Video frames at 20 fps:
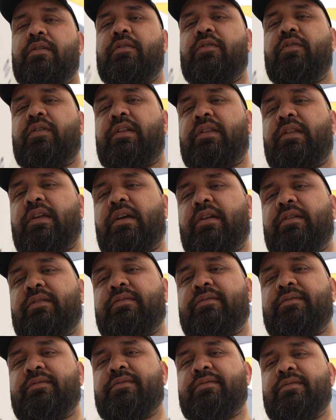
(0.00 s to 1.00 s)
Look at that.
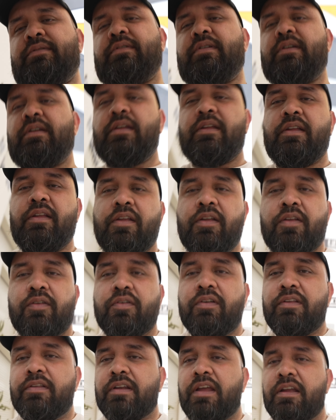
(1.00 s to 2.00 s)

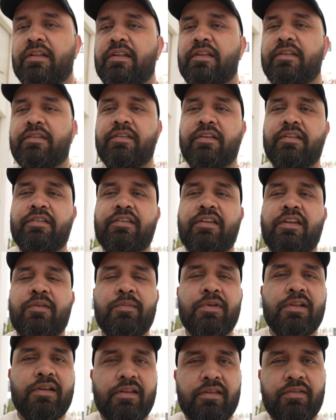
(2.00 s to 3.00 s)
It's like this 16
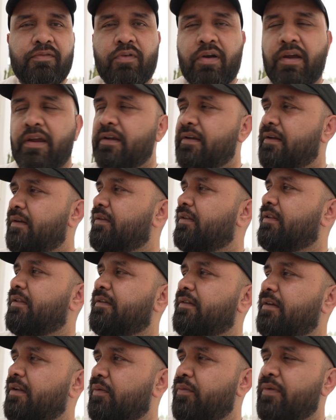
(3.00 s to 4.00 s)
mil is wide,
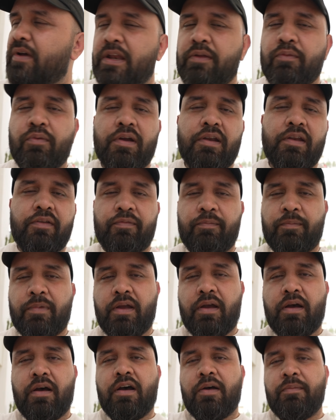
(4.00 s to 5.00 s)
still very wide if my
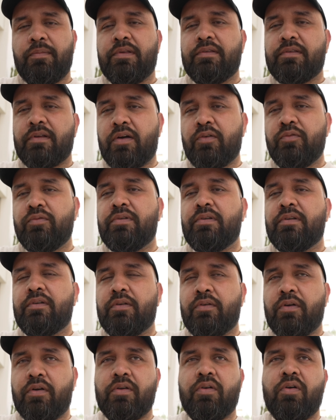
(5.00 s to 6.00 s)
arm is out.
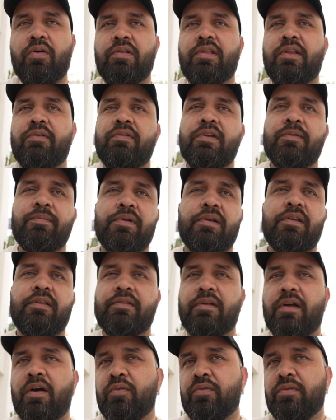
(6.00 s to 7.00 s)
Not all the way, but
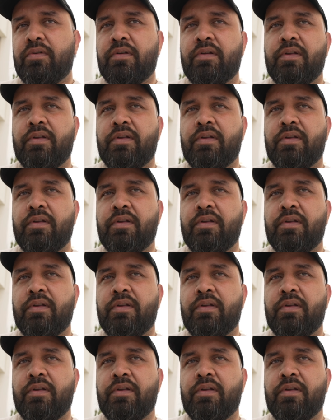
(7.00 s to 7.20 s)
it's out.